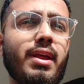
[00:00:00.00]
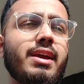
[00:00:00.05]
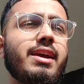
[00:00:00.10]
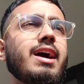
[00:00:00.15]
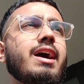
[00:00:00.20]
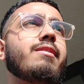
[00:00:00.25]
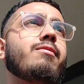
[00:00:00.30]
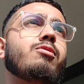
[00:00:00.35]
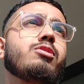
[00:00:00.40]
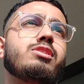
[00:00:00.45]
Like
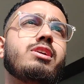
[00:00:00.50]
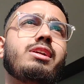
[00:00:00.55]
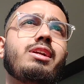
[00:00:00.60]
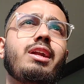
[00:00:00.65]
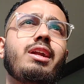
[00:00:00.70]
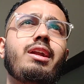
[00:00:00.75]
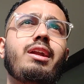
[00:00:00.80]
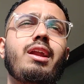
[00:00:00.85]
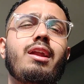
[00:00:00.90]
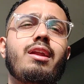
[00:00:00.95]
I was a
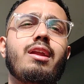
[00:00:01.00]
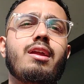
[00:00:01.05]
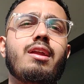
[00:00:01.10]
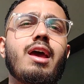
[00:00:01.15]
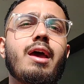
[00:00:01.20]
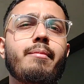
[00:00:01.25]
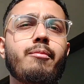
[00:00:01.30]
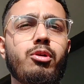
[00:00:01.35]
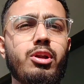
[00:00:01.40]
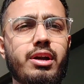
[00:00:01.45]

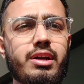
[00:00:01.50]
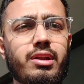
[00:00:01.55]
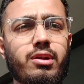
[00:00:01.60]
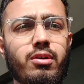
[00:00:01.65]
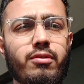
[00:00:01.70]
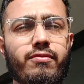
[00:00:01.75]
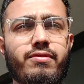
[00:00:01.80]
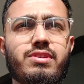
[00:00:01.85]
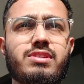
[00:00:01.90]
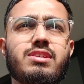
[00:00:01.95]
tabulator
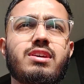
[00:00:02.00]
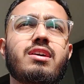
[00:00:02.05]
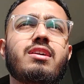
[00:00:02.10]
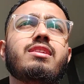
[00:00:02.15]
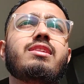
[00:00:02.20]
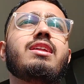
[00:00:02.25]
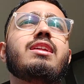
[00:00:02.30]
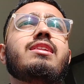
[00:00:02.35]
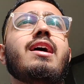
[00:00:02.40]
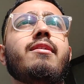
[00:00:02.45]
officer,
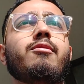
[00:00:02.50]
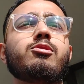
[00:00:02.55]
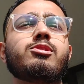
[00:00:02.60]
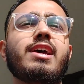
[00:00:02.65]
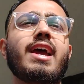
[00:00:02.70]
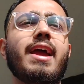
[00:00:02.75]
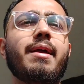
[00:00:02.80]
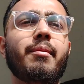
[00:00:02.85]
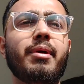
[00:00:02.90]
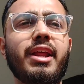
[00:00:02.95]
there was
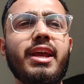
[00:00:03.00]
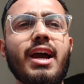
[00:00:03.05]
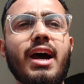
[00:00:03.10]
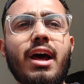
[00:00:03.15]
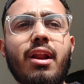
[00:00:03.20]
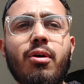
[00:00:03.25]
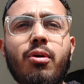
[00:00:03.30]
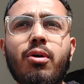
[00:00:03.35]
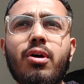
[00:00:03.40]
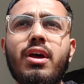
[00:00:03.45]
a
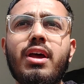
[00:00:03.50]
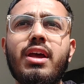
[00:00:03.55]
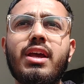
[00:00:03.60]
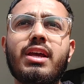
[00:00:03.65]
MDRO.